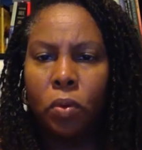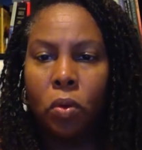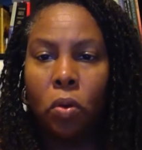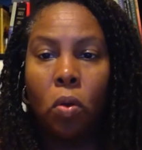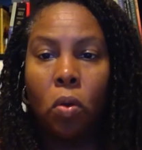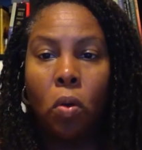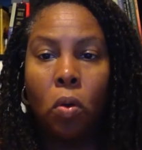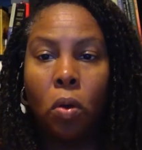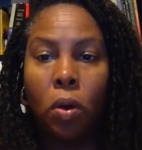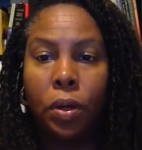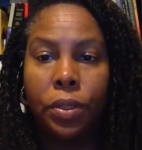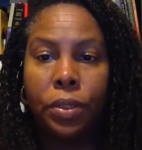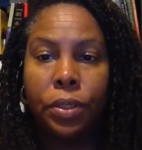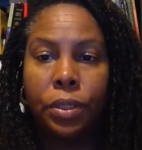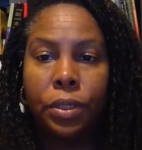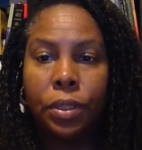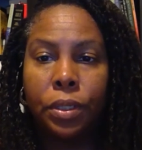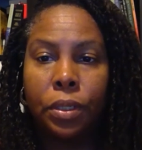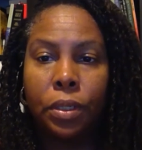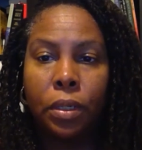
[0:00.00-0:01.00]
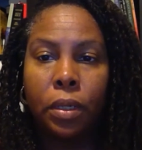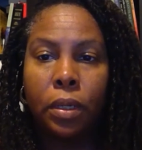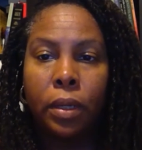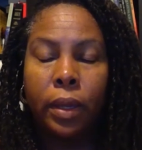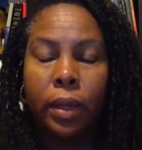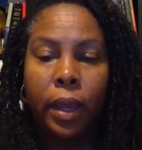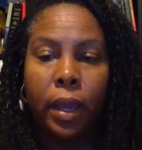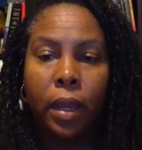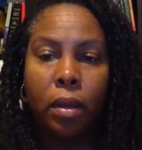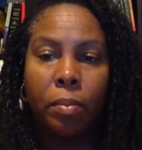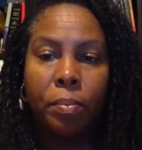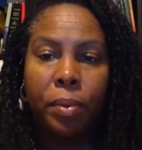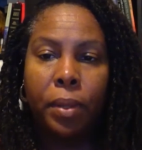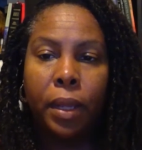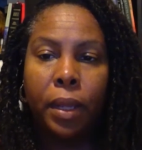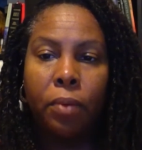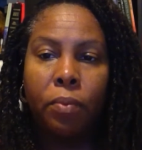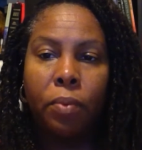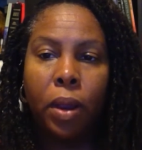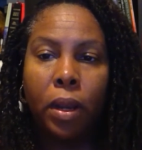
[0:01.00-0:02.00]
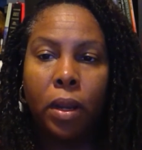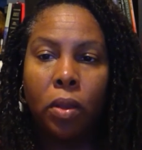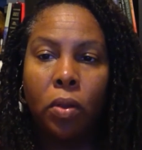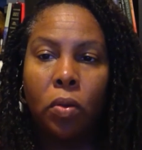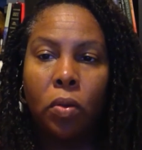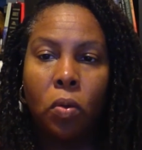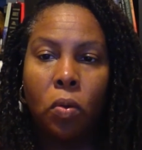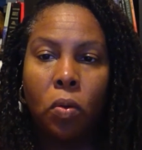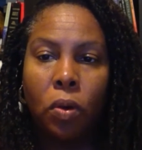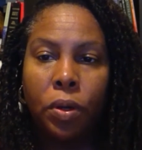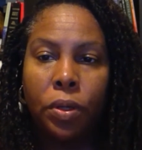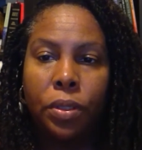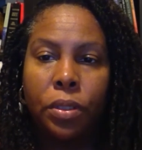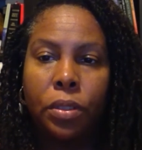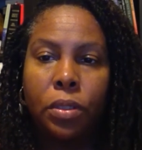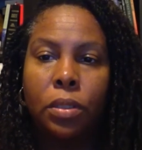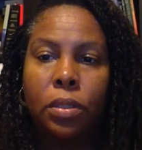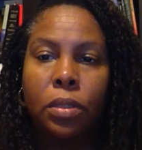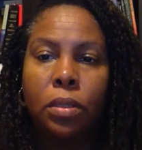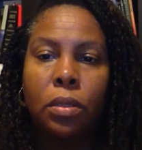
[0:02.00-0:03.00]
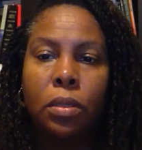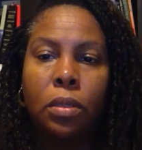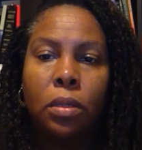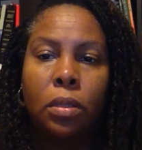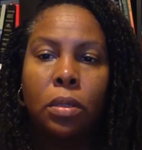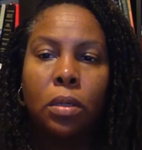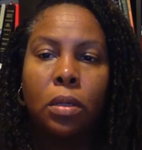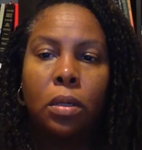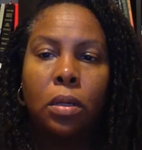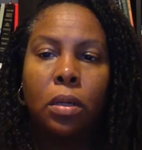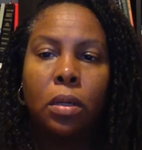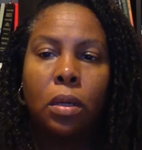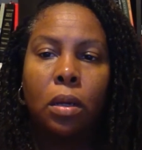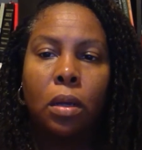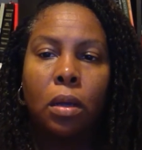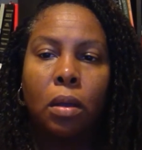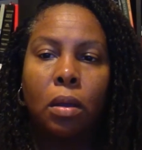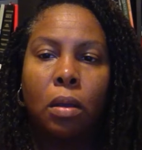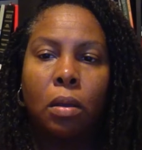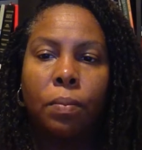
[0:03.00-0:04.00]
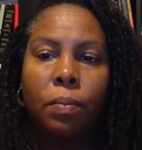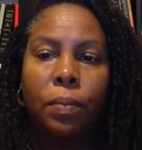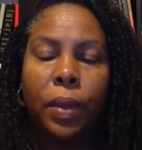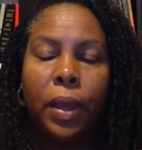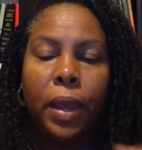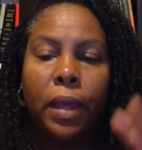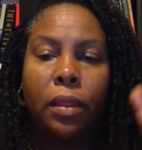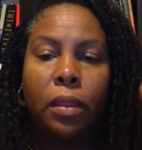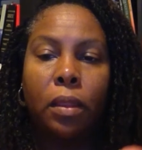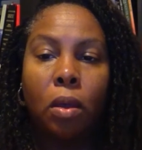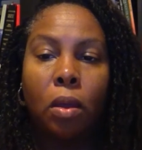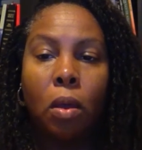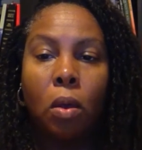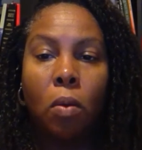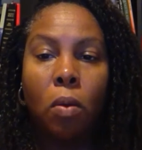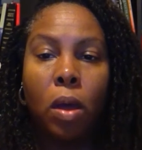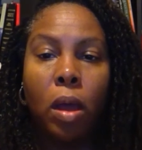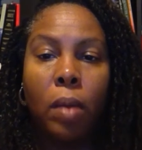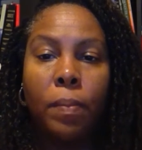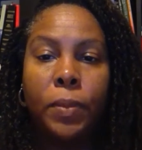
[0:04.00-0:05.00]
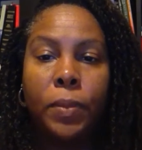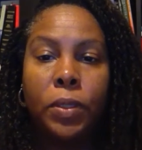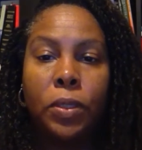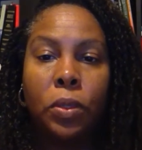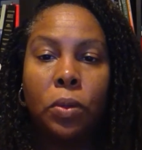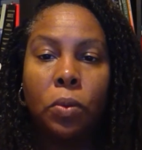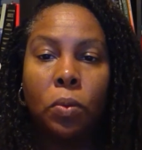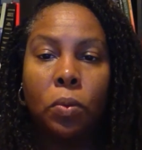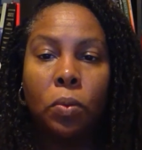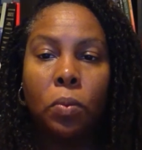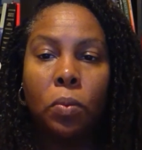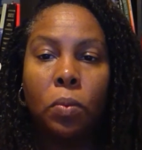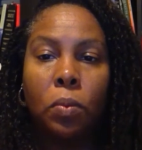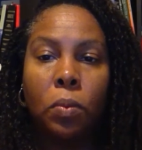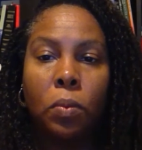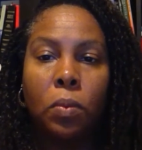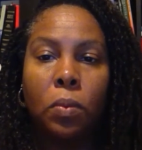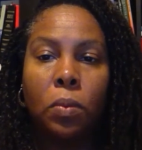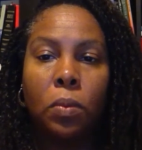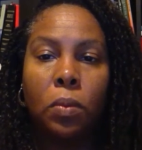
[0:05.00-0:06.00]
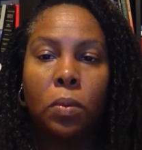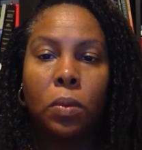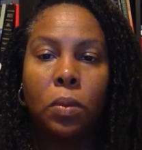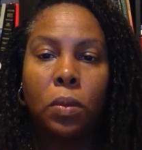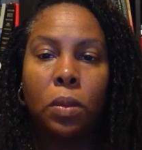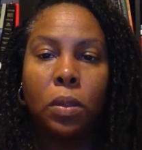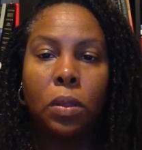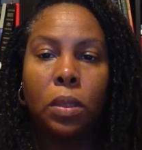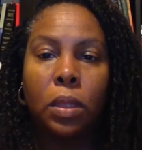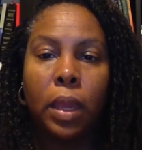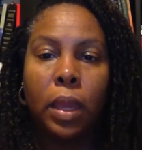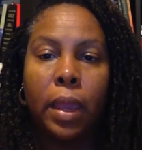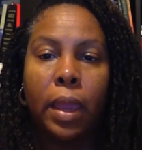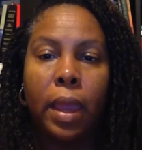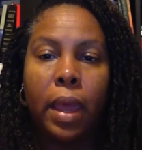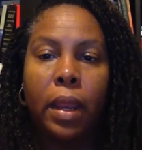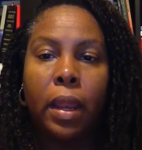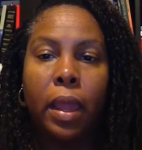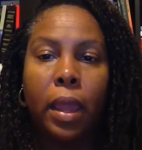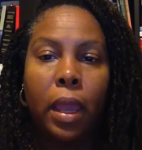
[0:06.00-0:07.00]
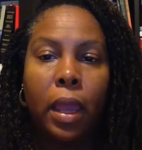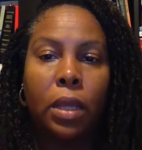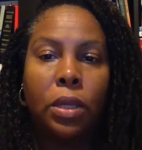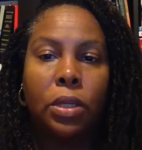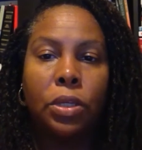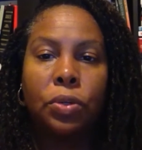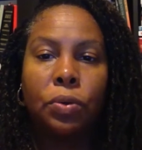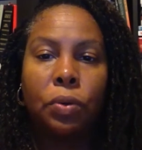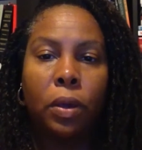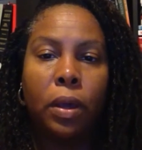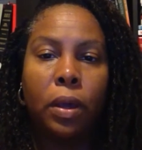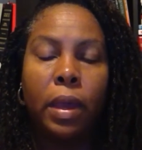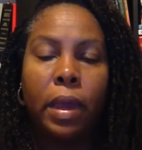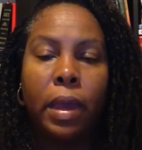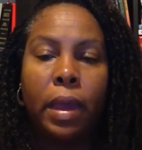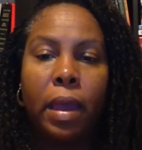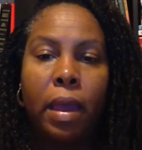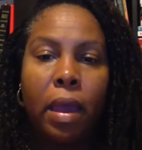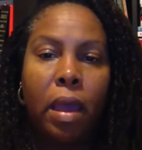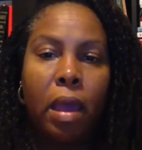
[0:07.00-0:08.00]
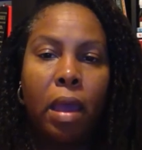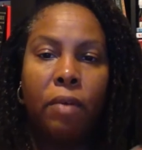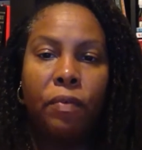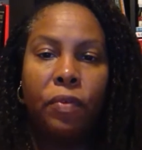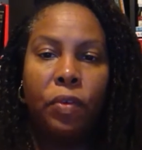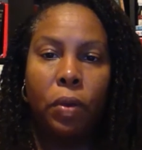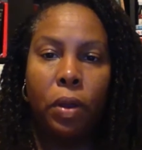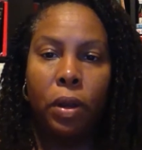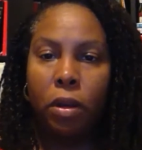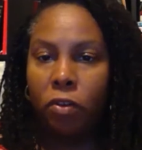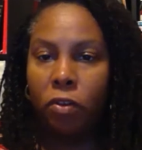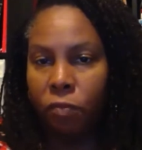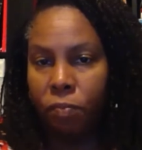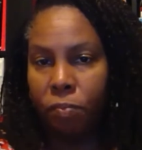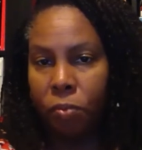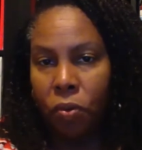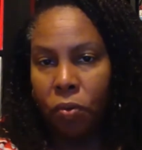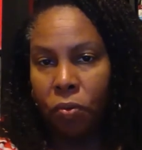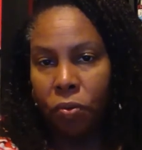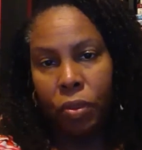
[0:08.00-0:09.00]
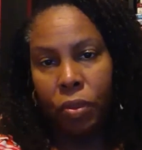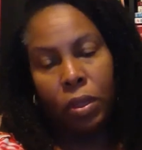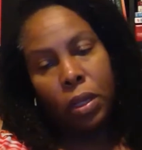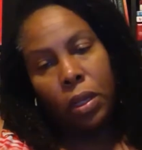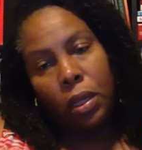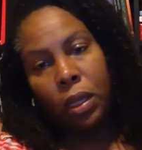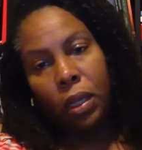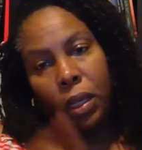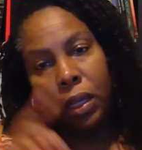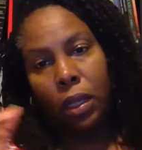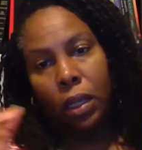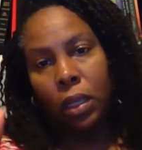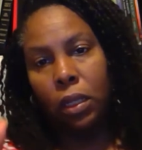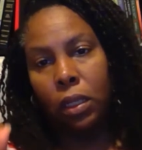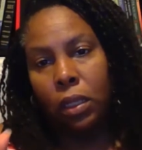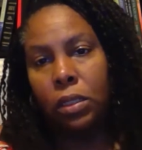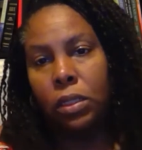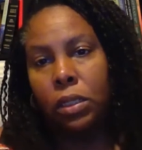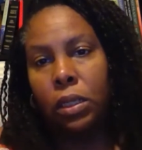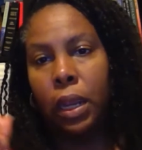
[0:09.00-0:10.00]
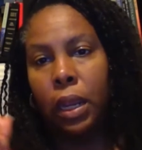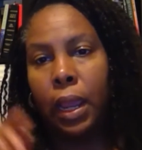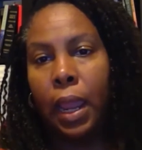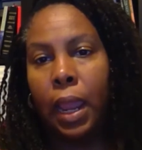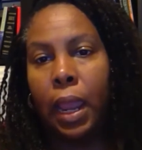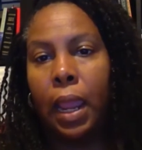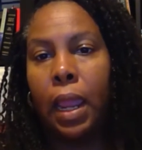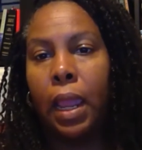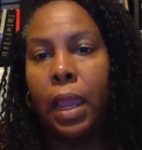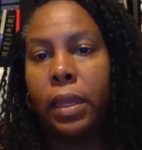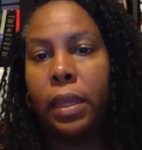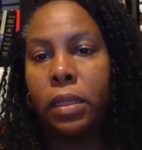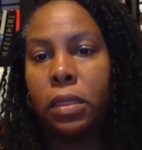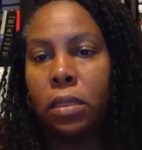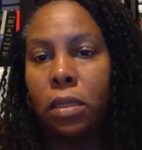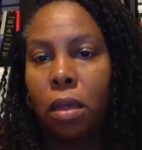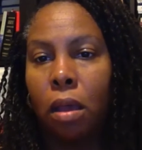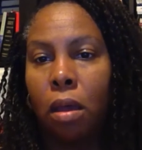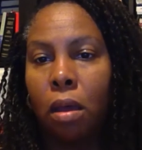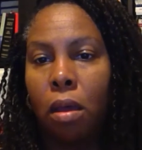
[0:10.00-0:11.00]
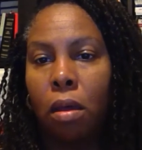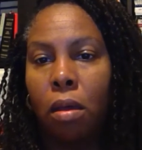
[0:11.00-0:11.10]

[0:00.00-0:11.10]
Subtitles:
course and a playwriting course at the co-op. So they had an extra half credit of both English and